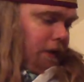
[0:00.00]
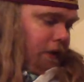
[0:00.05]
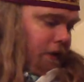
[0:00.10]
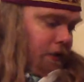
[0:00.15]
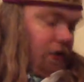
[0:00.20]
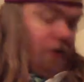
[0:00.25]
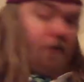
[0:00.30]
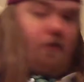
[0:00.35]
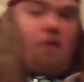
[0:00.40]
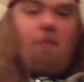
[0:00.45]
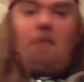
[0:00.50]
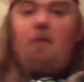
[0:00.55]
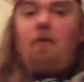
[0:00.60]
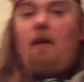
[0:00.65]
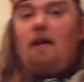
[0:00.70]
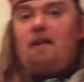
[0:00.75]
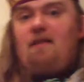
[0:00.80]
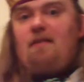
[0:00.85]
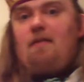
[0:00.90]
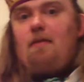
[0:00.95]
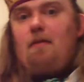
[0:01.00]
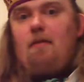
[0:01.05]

Stuff could be read